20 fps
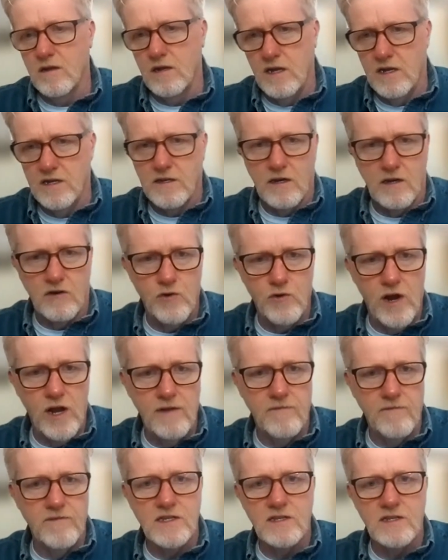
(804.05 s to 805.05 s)
Is it
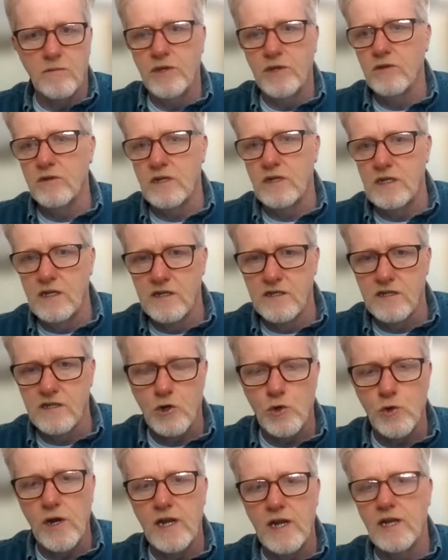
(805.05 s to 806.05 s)
creating visibility? Is it
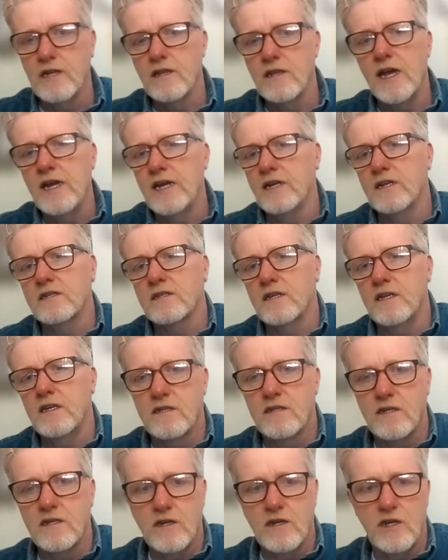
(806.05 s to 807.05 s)
creating likes?
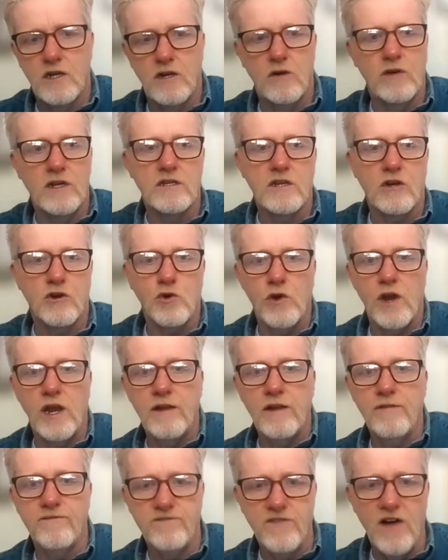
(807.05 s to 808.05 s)
Is it, you know, is it
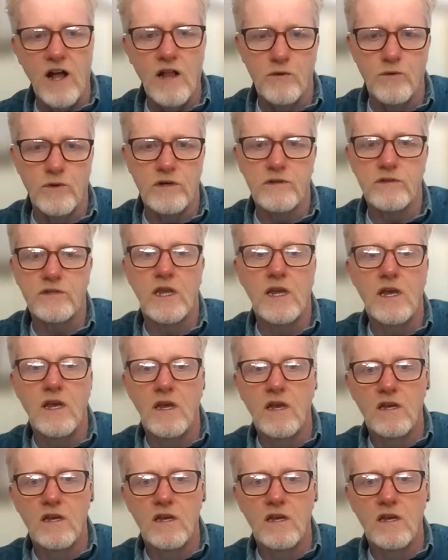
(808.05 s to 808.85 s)
creating followers?